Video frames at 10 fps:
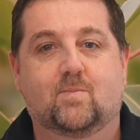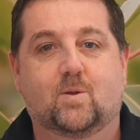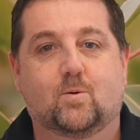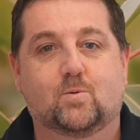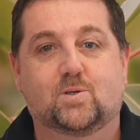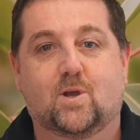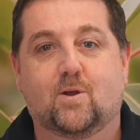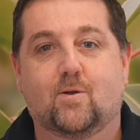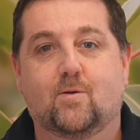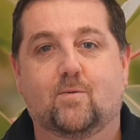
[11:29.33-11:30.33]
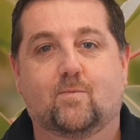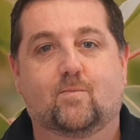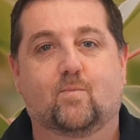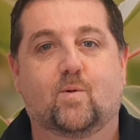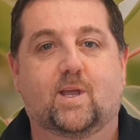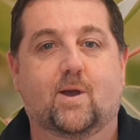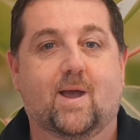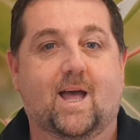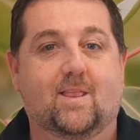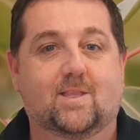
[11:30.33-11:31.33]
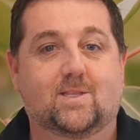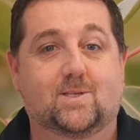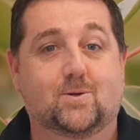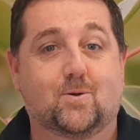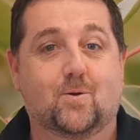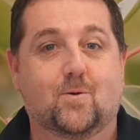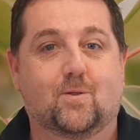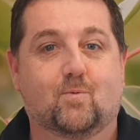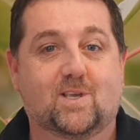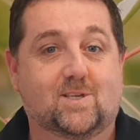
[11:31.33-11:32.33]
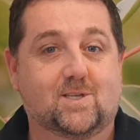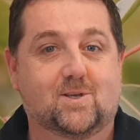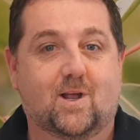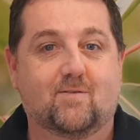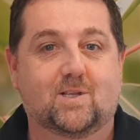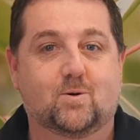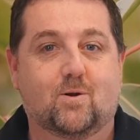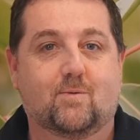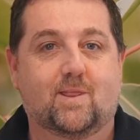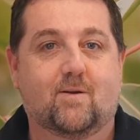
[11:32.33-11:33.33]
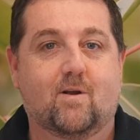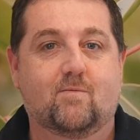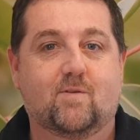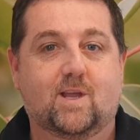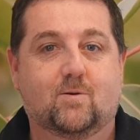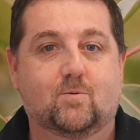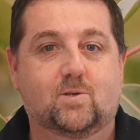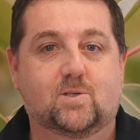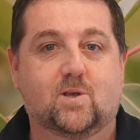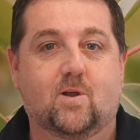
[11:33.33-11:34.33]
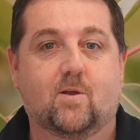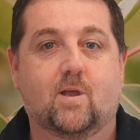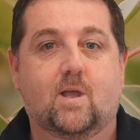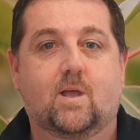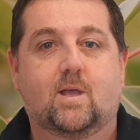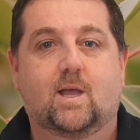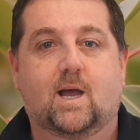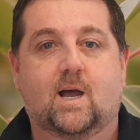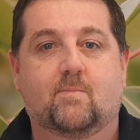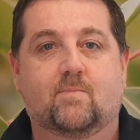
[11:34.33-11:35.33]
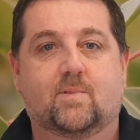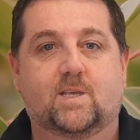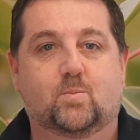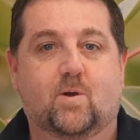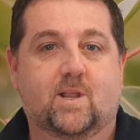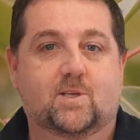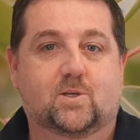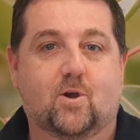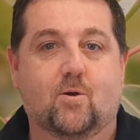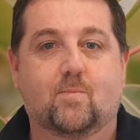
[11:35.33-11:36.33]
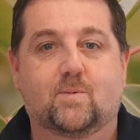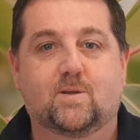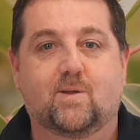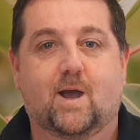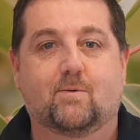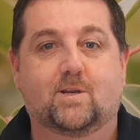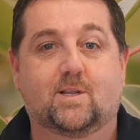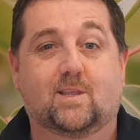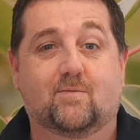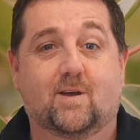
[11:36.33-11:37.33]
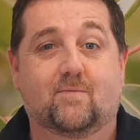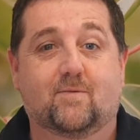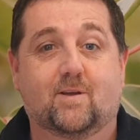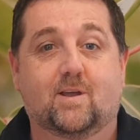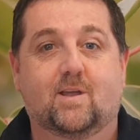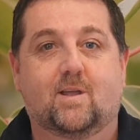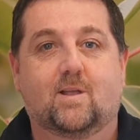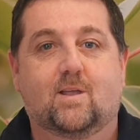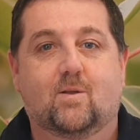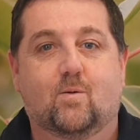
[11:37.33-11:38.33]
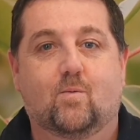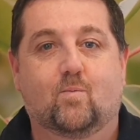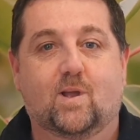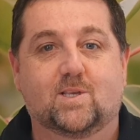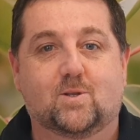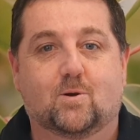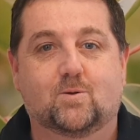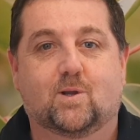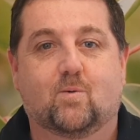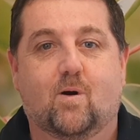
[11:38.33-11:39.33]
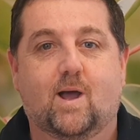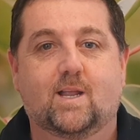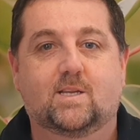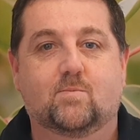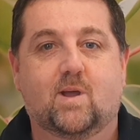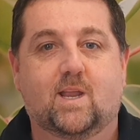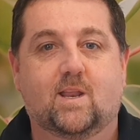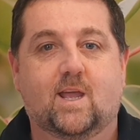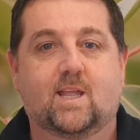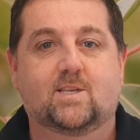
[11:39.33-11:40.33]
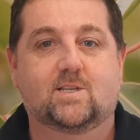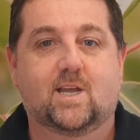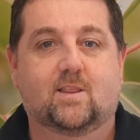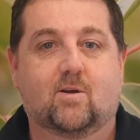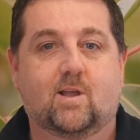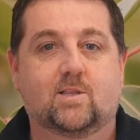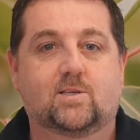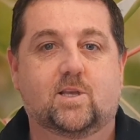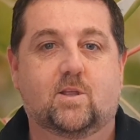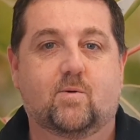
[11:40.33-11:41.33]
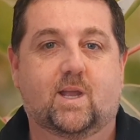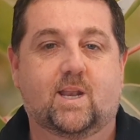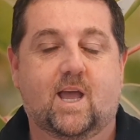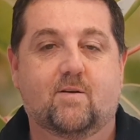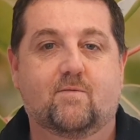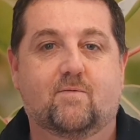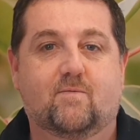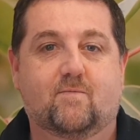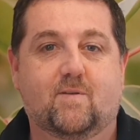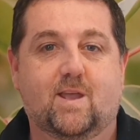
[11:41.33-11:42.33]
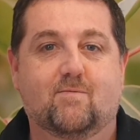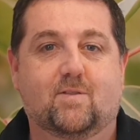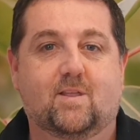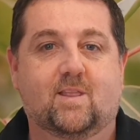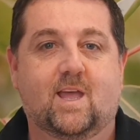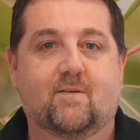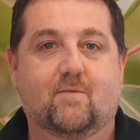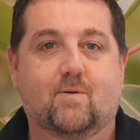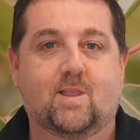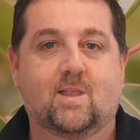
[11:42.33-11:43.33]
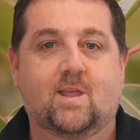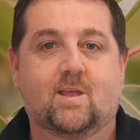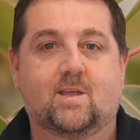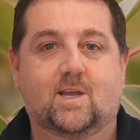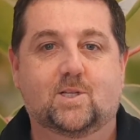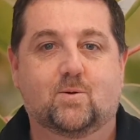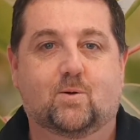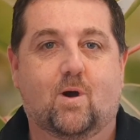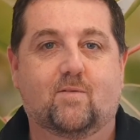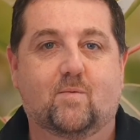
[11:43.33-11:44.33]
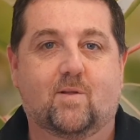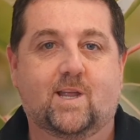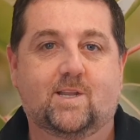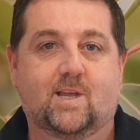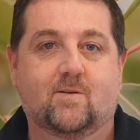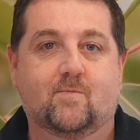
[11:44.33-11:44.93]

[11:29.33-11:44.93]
Also, we go out to the western side of Victoria with our own vehicles, so there's plenty of scope to be able to deliver for when stock's required to meet needs and deadlines, so that we can have everything there for when it's required for planting.